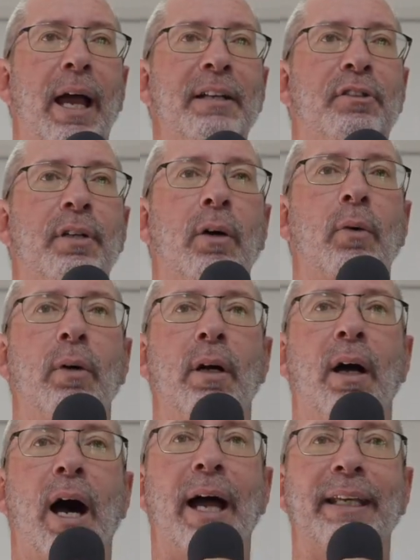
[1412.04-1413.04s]
and so
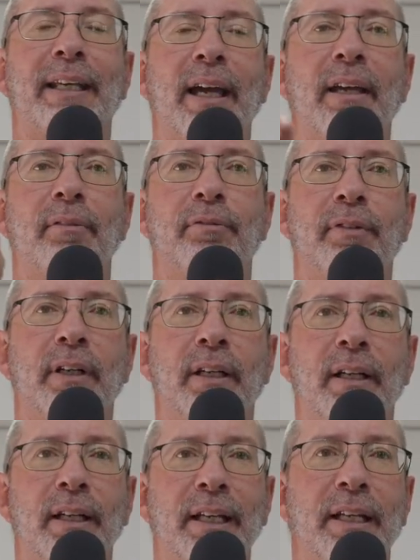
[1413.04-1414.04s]
I gave
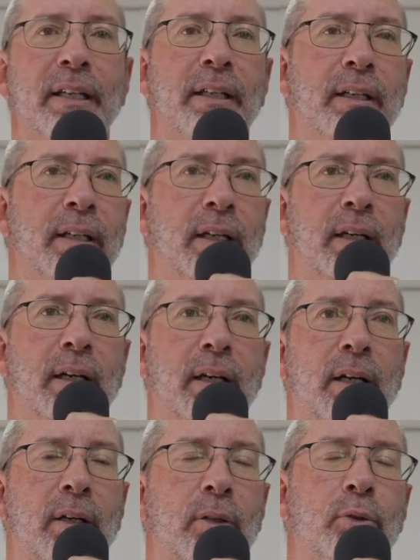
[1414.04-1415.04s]
in
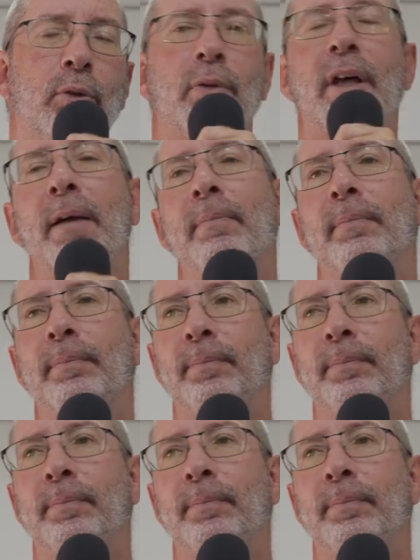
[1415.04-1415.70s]
to them.